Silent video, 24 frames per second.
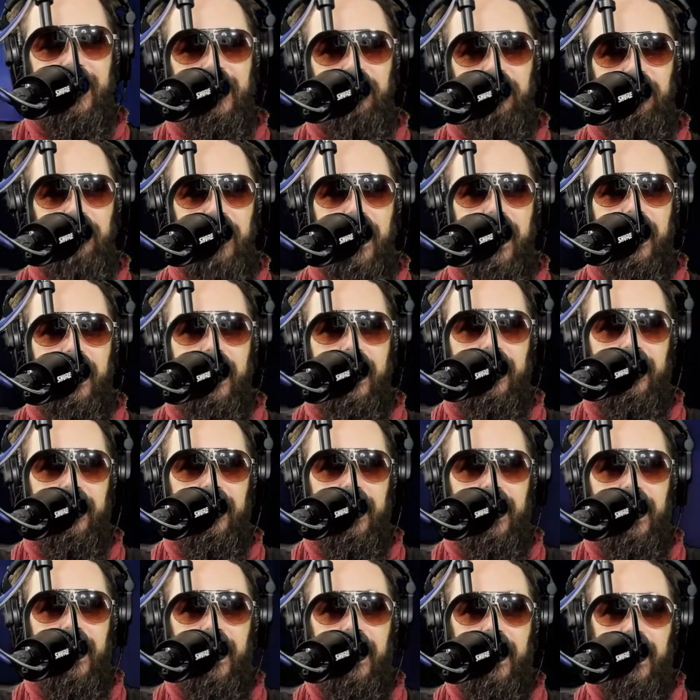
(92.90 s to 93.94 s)
Friday,
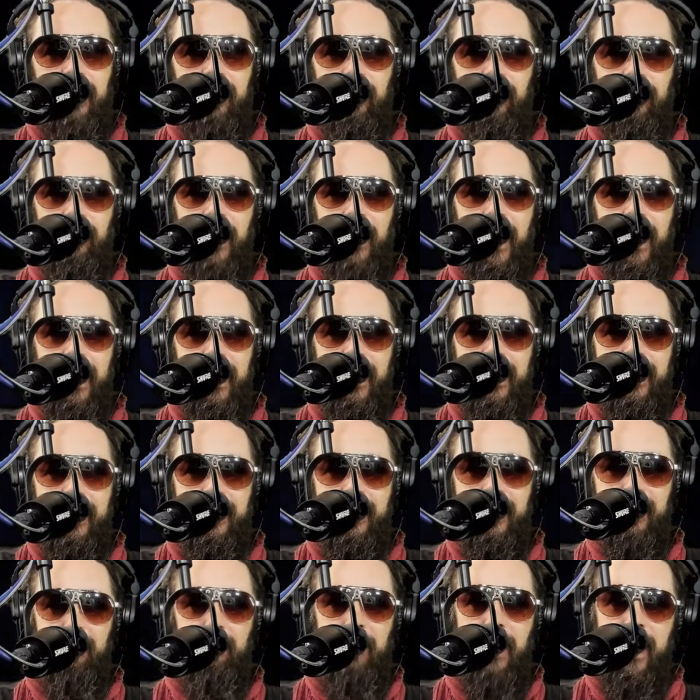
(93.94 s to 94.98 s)
and Friday
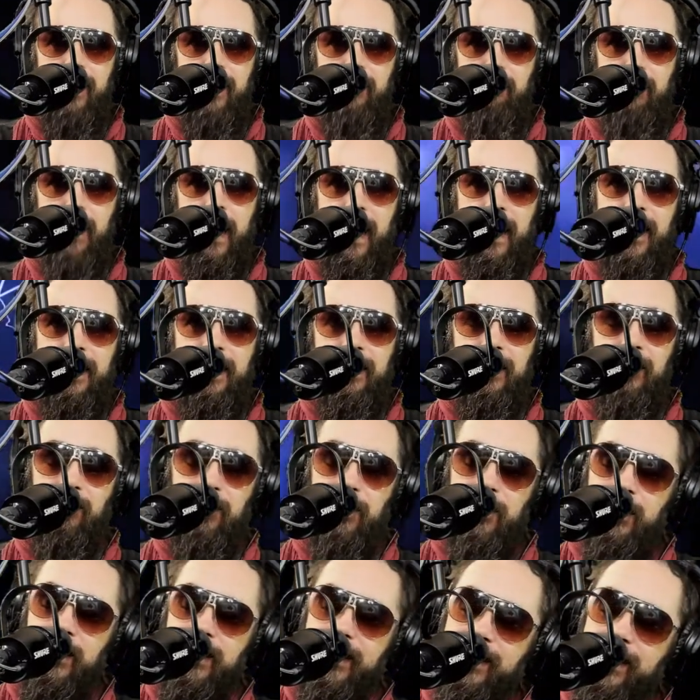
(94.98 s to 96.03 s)
is the Bad Batch. And if
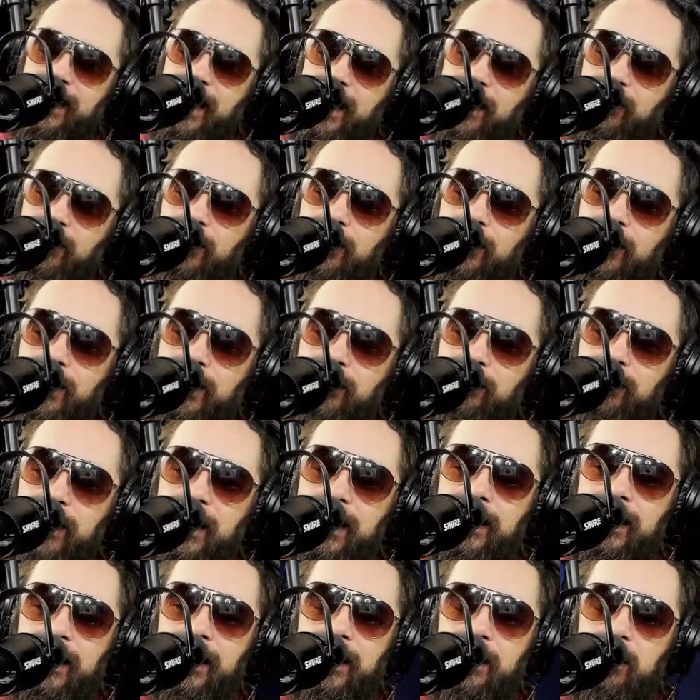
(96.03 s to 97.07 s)
you're a Star Wars
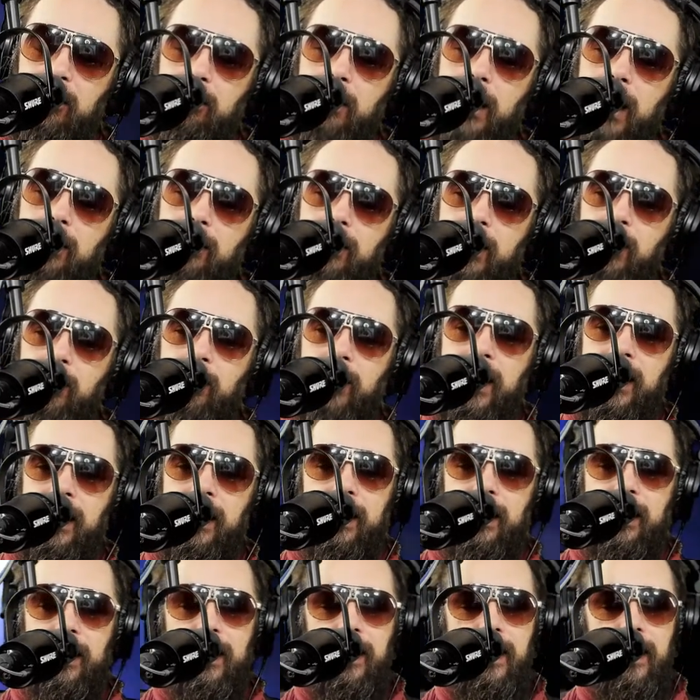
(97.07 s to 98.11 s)
fan, then you're probably waiting
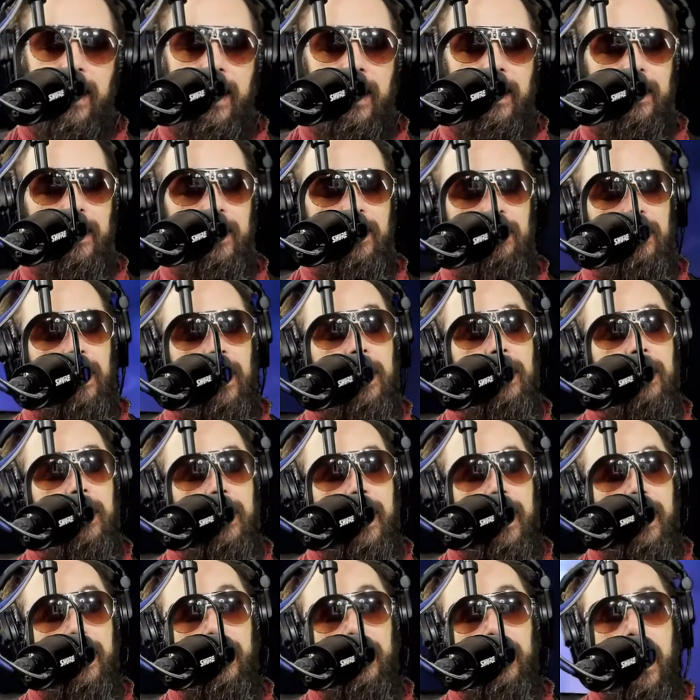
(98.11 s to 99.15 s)
in
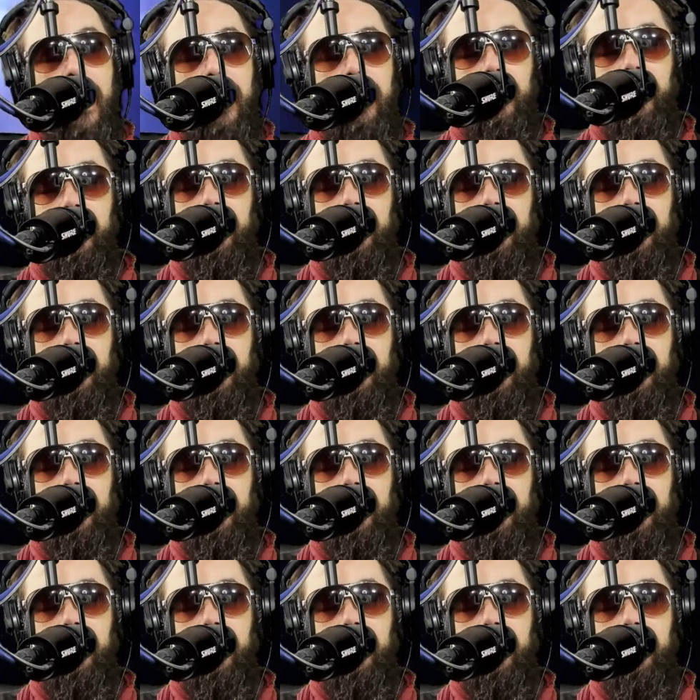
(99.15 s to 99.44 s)
anticipation